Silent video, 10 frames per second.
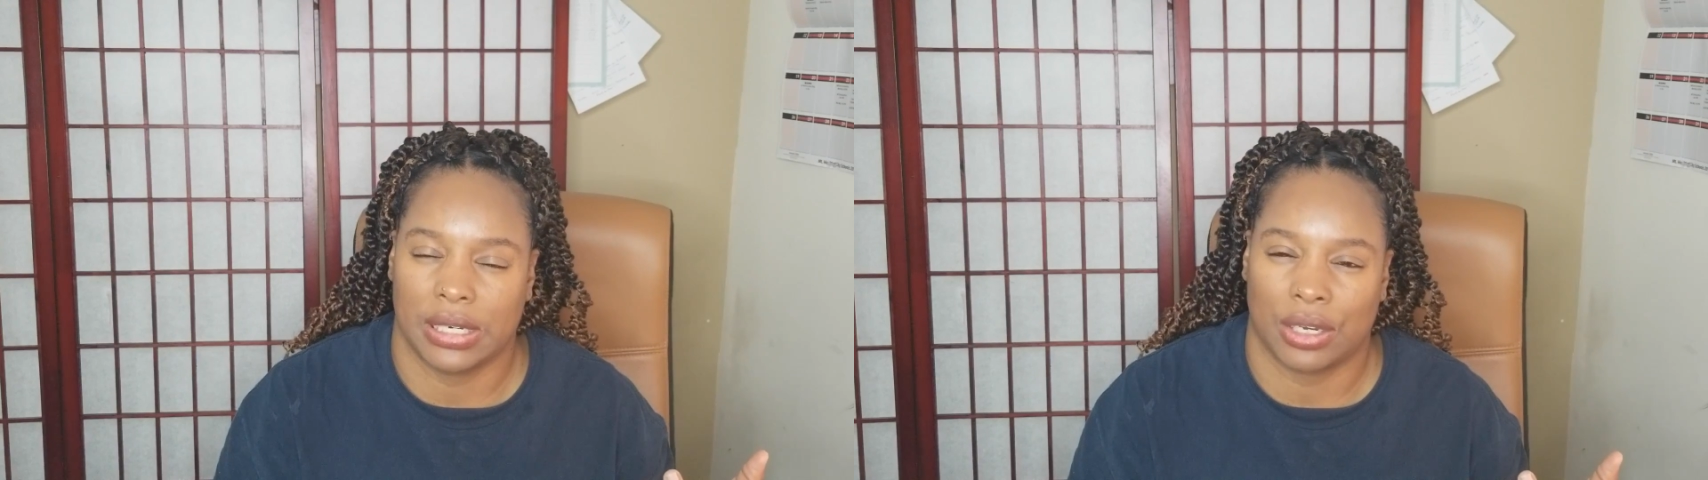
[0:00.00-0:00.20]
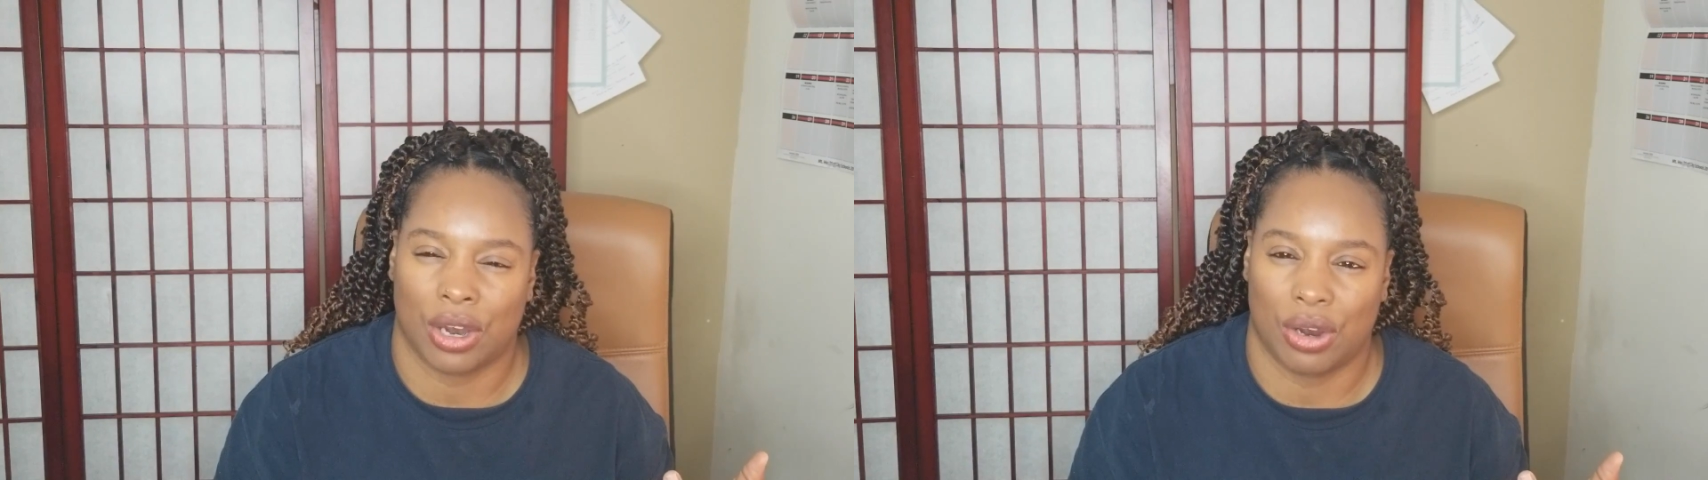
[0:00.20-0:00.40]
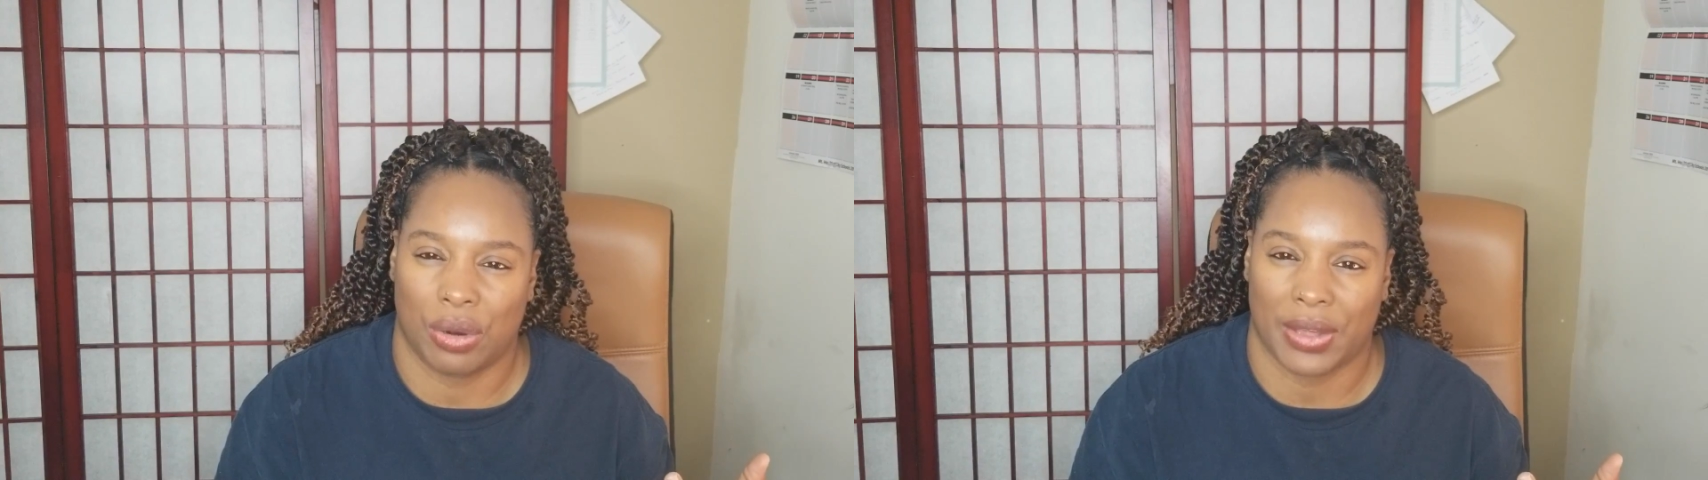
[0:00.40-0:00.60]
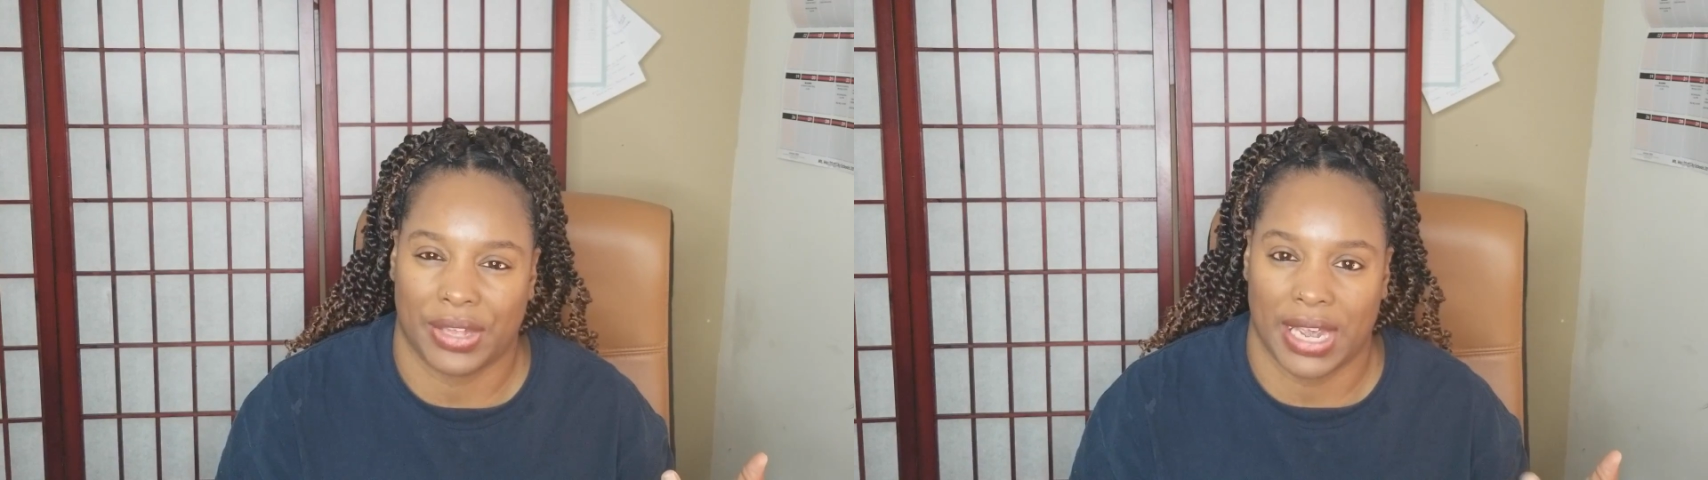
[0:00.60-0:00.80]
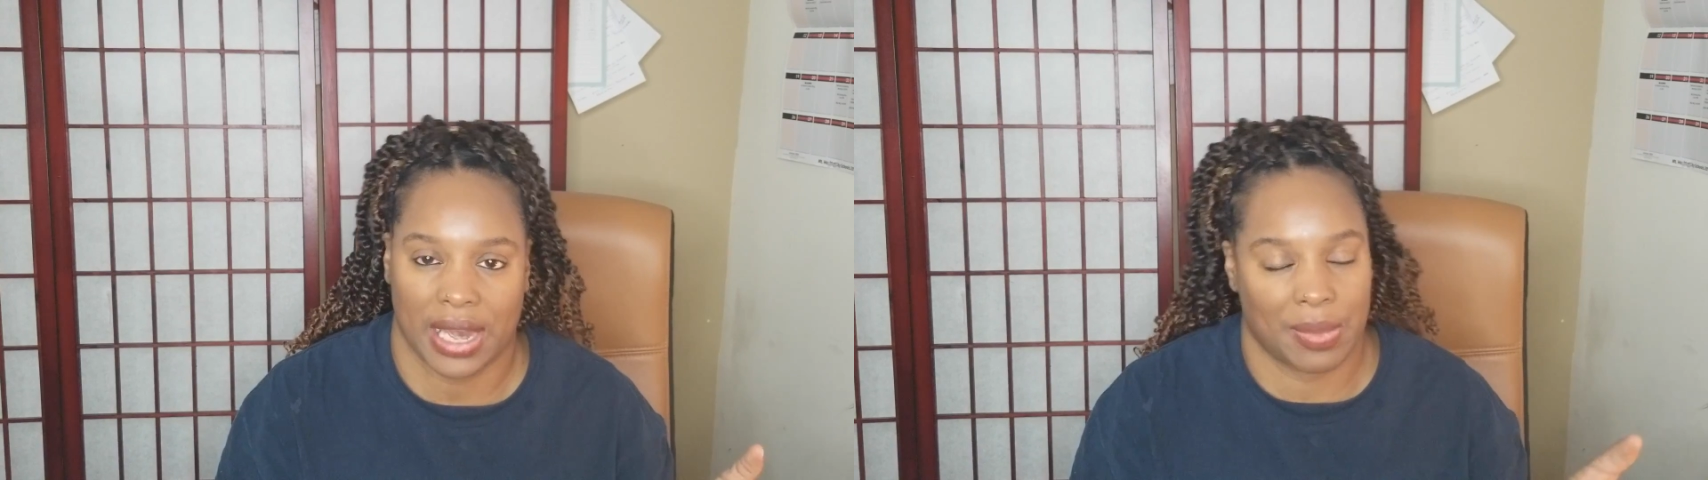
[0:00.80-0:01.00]
Nicole, I
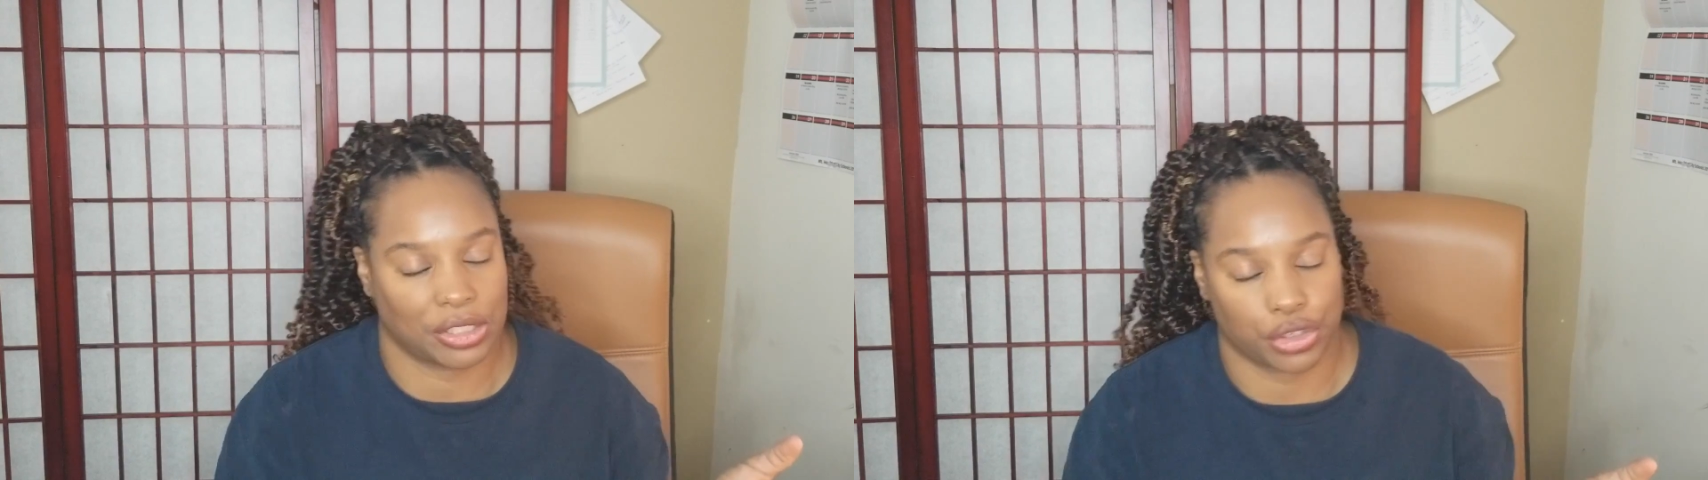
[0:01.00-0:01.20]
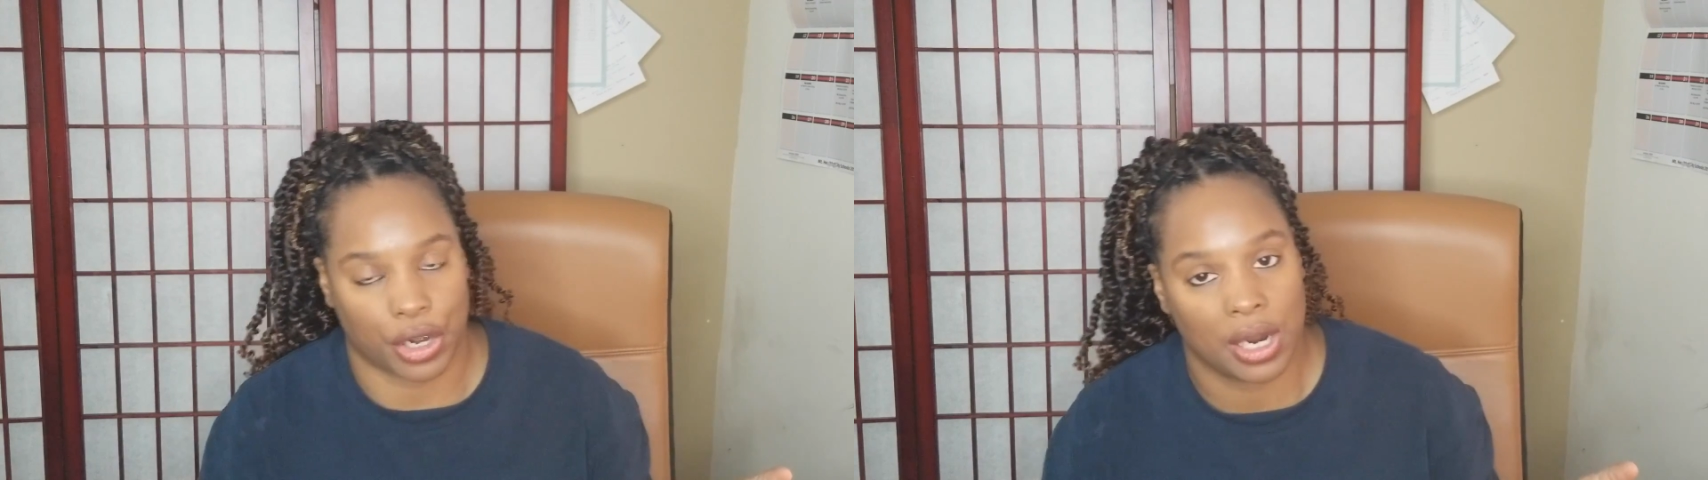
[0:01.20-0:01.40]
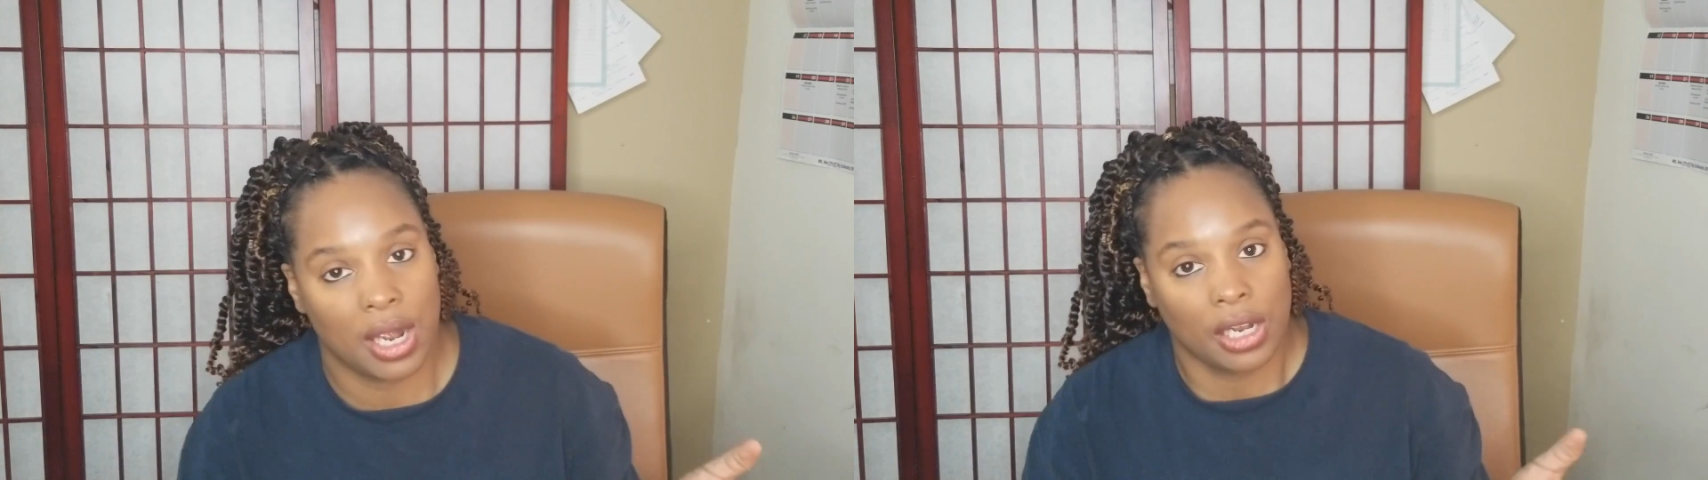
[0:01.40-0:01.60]
think. I'm not sure.